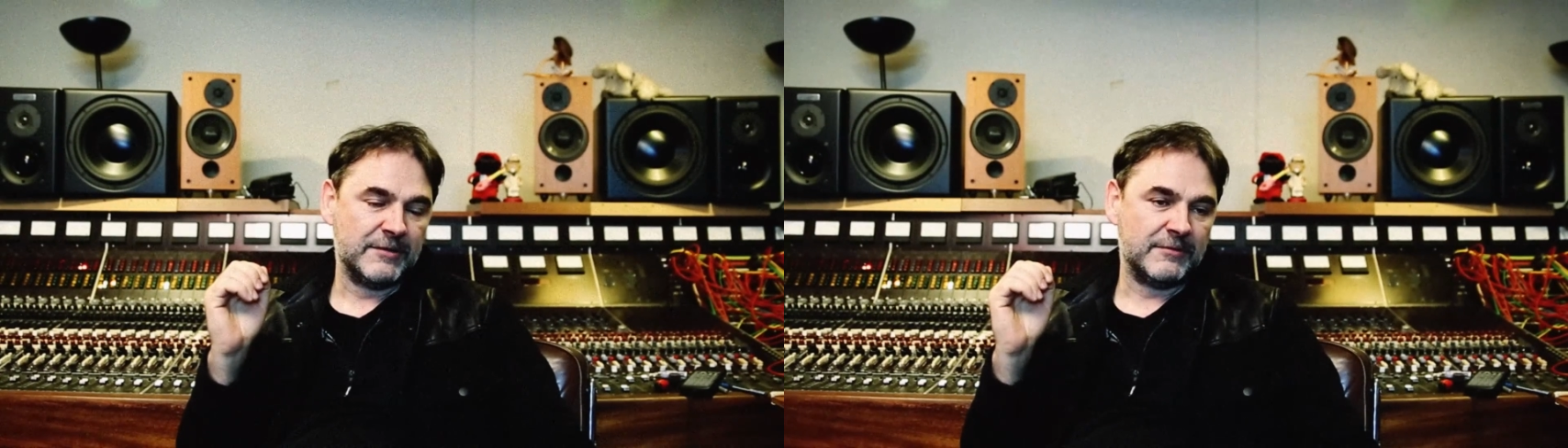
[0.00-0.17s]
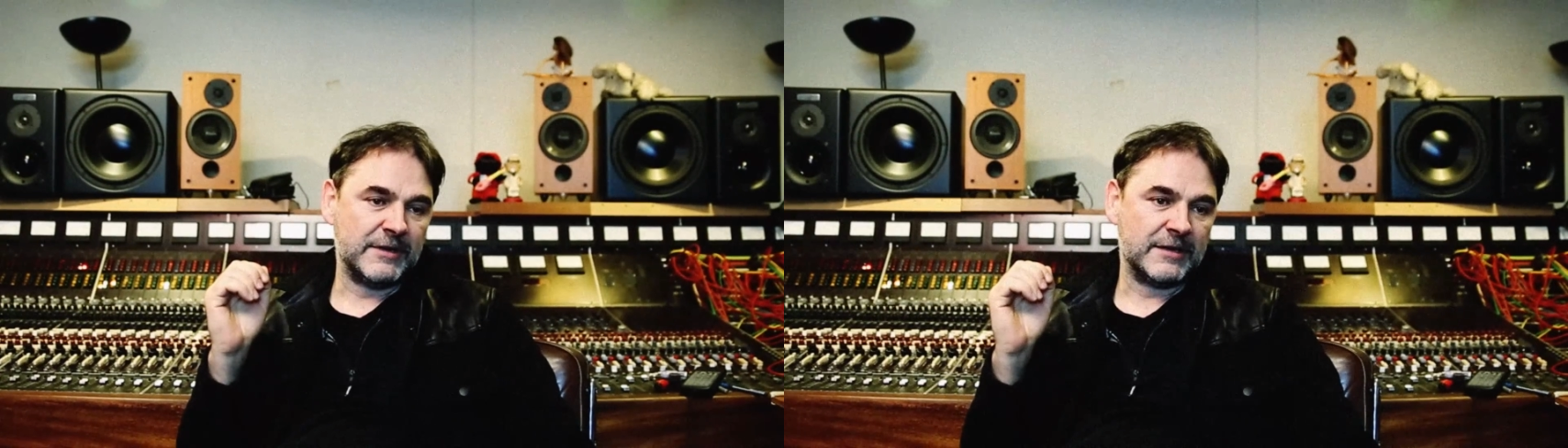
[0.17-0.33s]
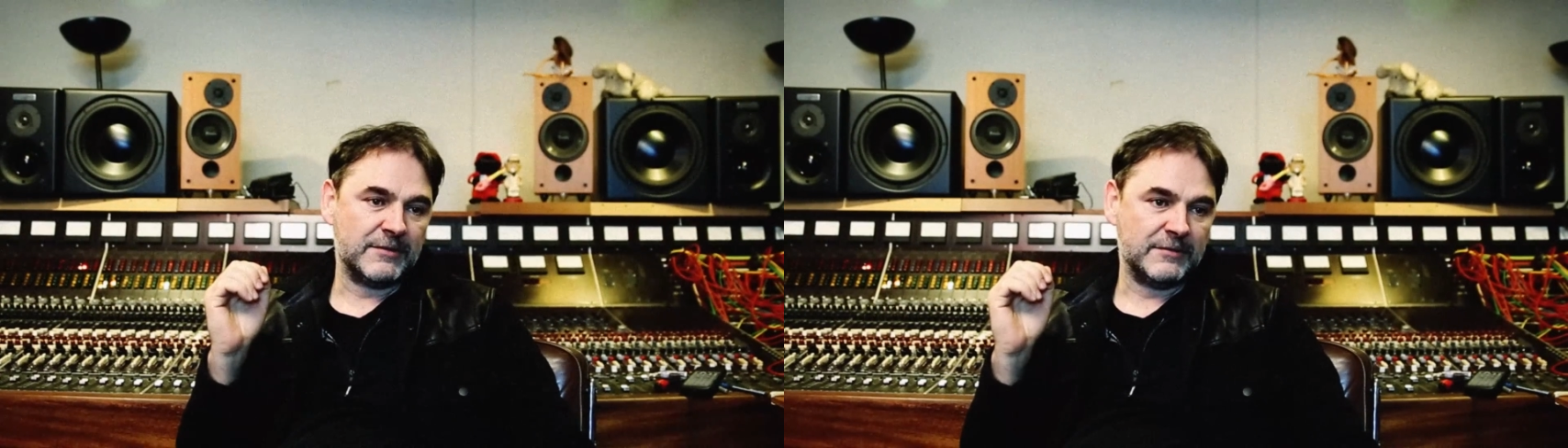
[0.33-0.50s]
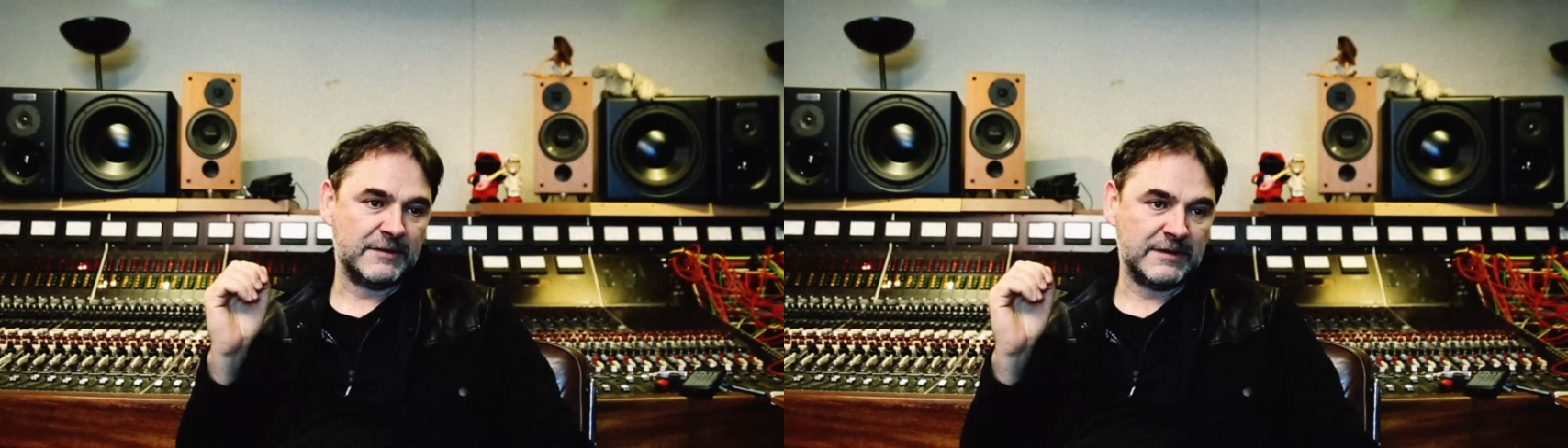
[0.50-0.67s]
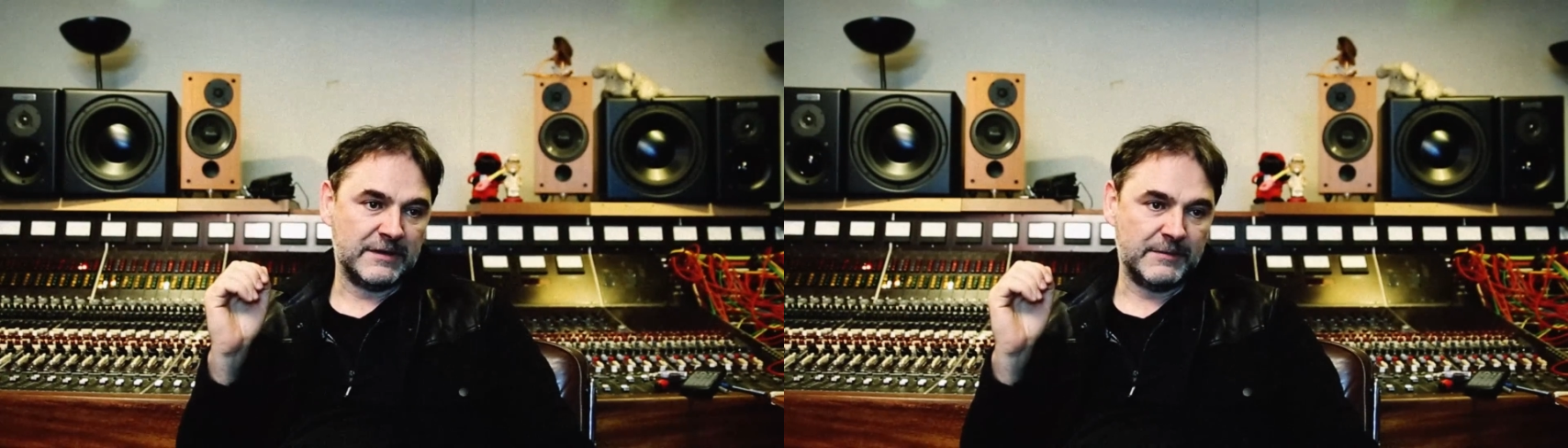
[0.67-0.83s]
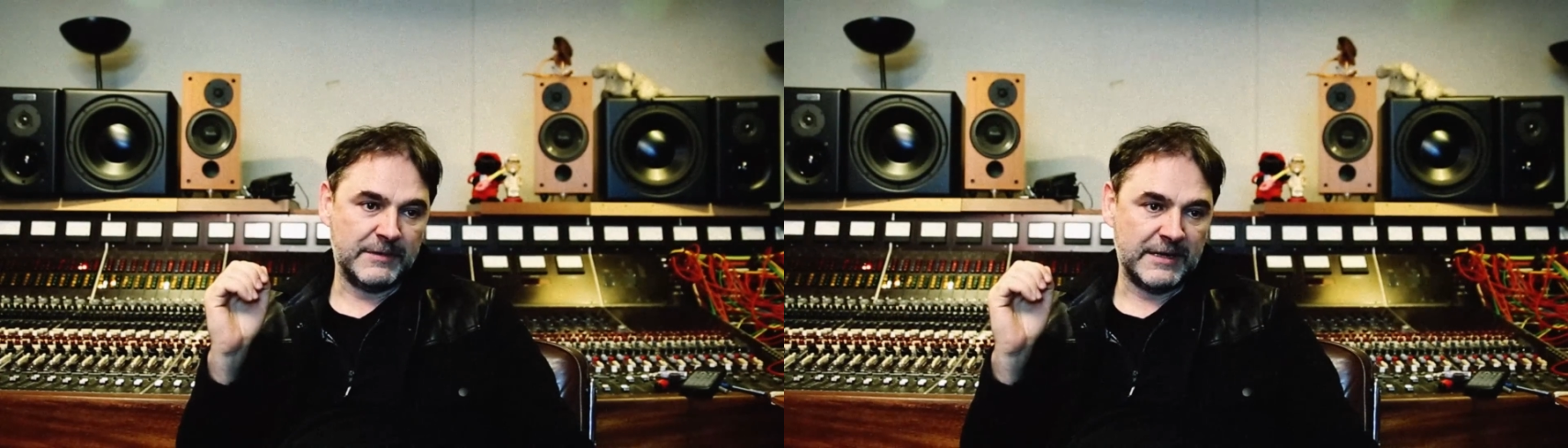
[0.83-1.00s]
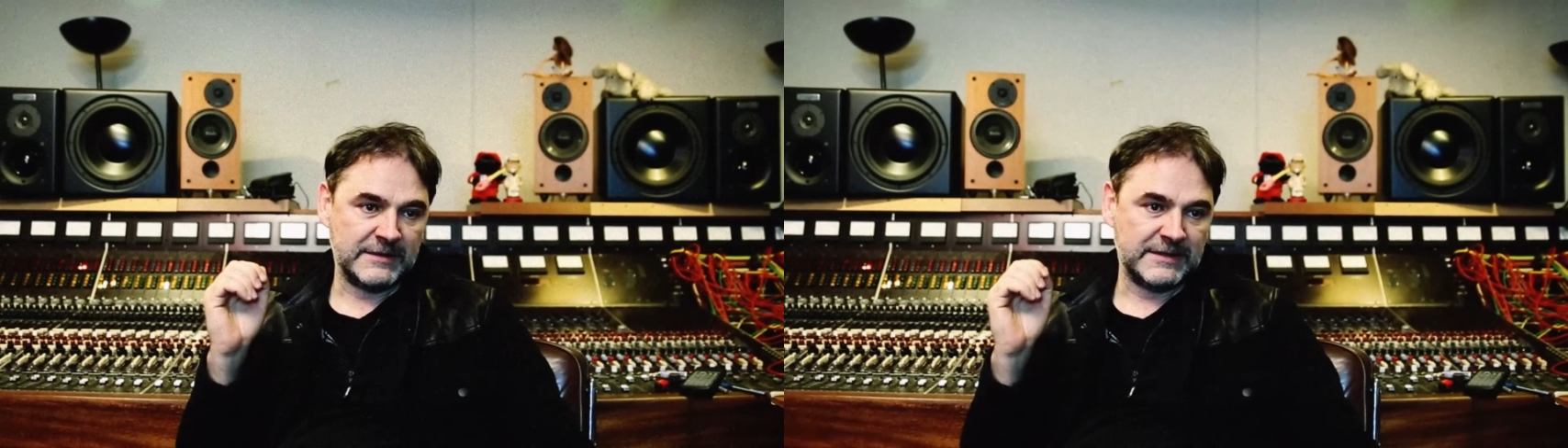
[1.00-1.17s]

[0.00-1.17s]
record about